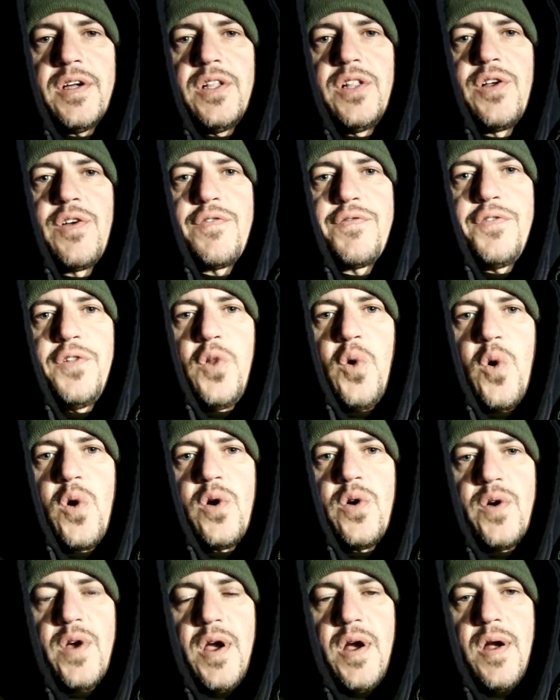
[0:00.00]
clear
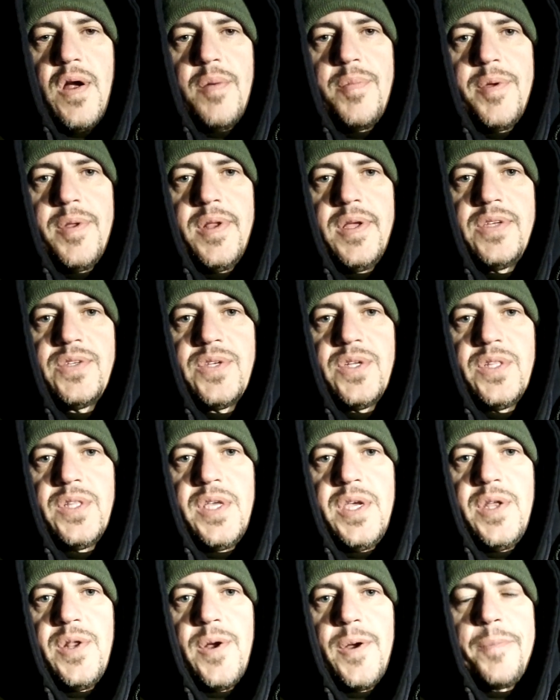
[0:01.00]
fluorocarbon as a
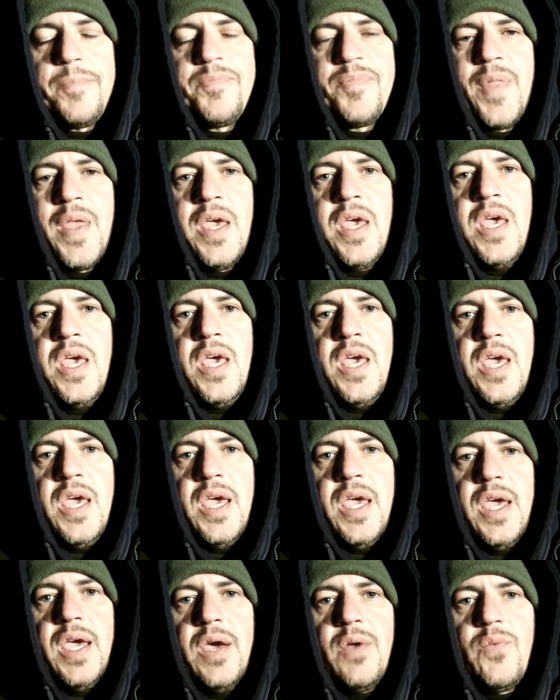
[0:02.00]
leader.
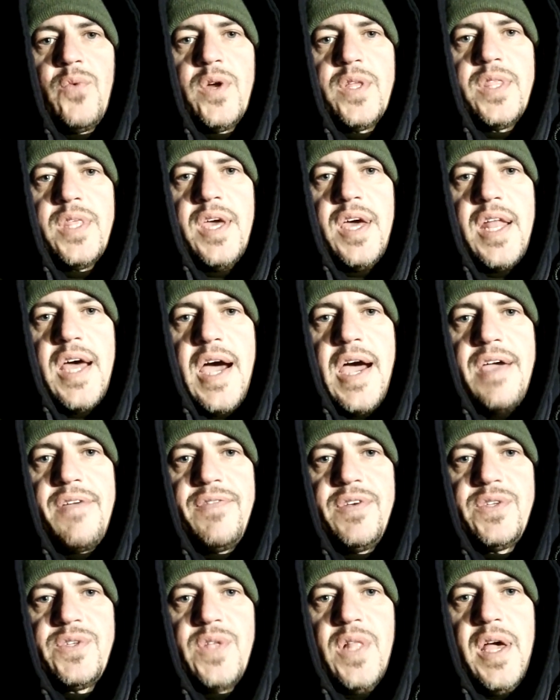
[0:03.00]
And what that
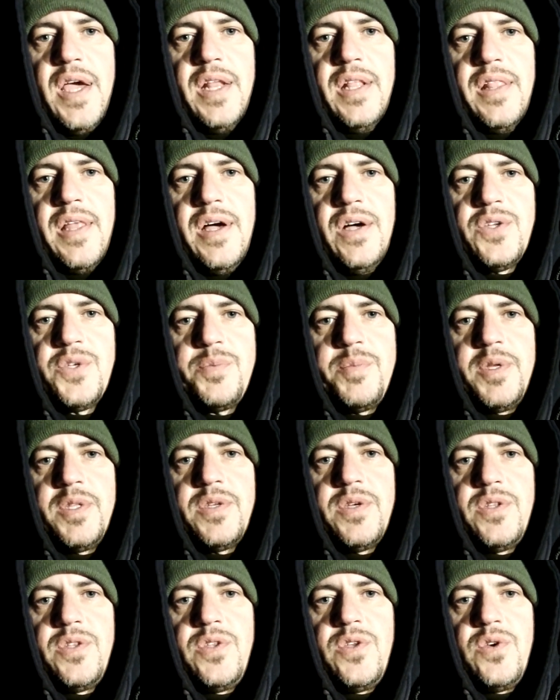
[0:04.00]
high-vis line allows me
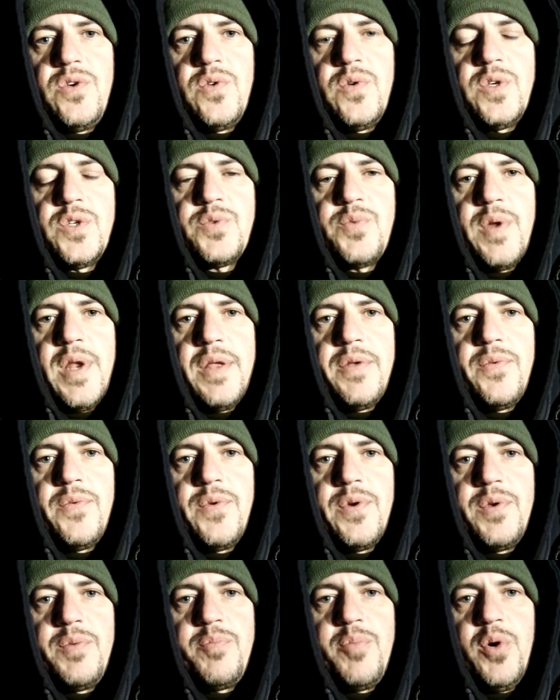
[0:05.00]
to do is when
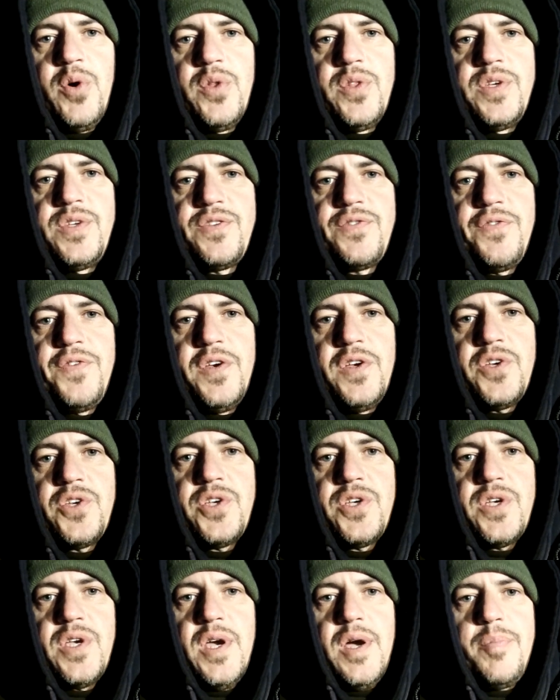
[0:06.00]
we pull these
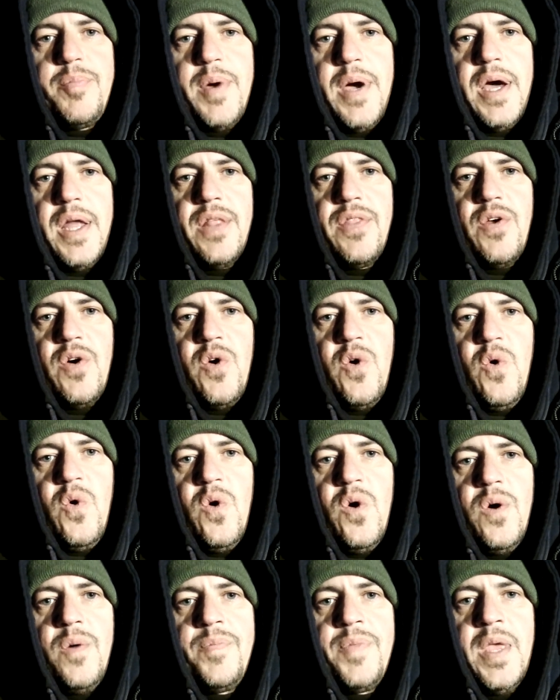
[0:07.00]
fish up out of the
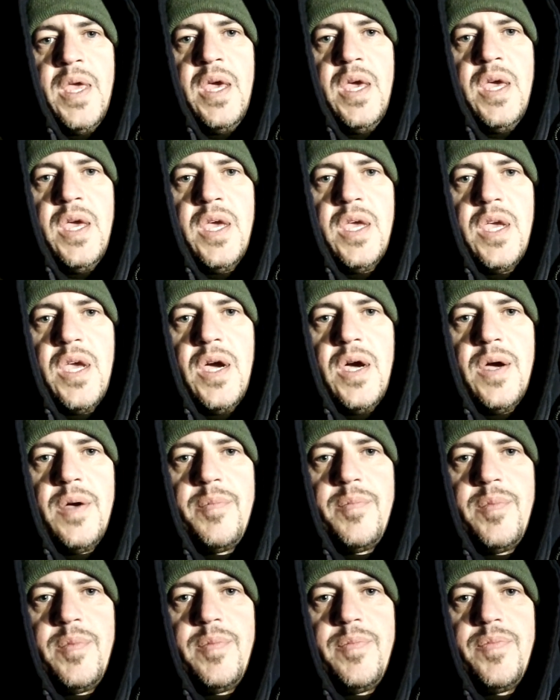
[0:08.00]
hole,
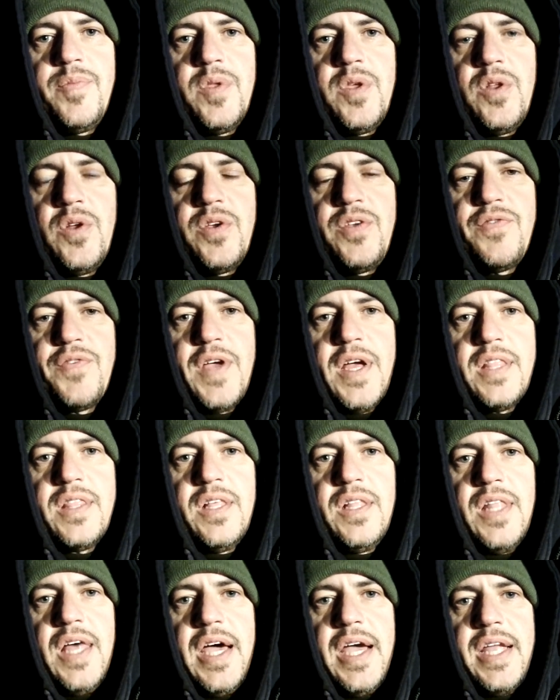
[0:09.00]
you know, you've got
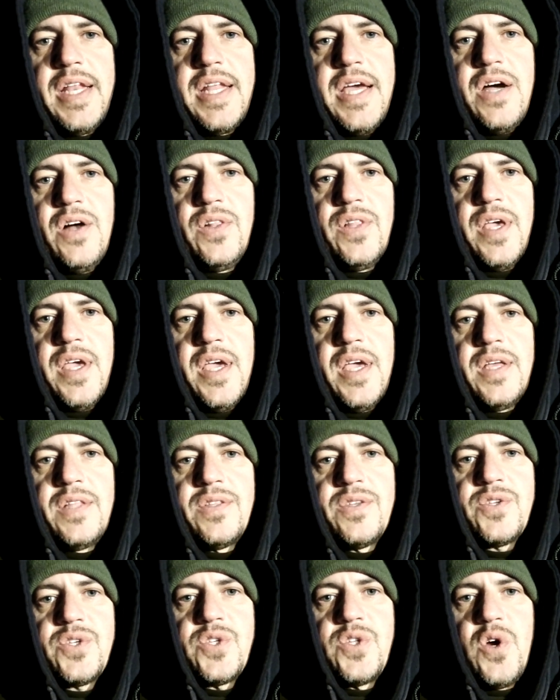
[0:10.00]
the line now laying
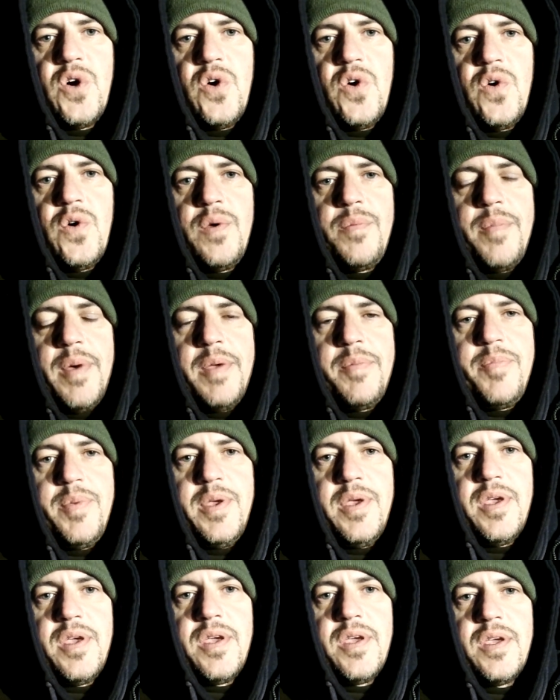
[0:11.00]
in the snow. It might
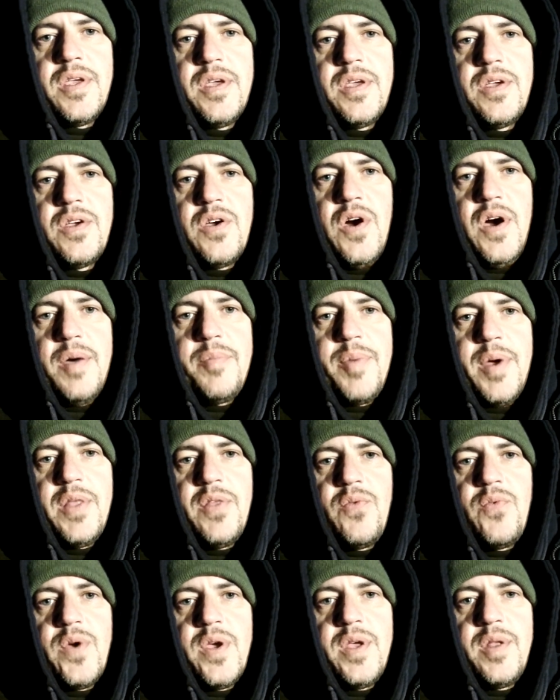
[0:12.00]
be caught by
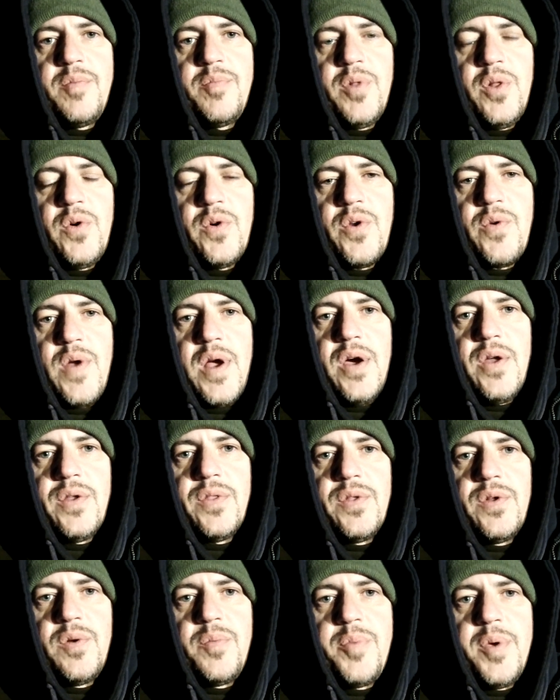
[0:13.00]
the wind, blown around
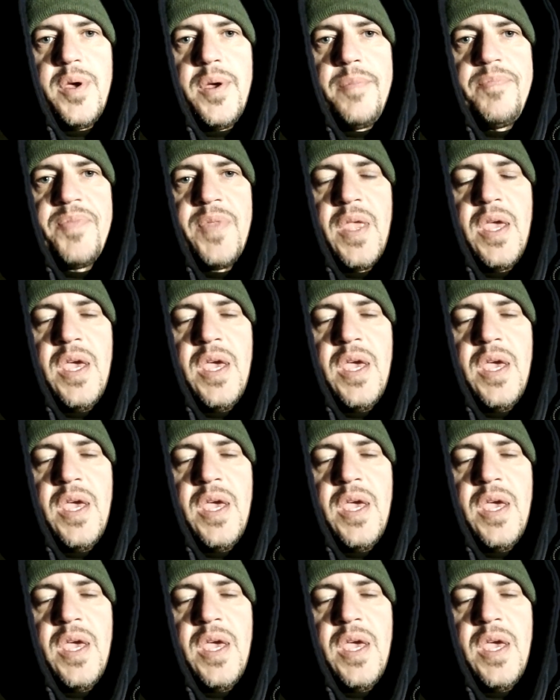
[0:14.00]
a little bit,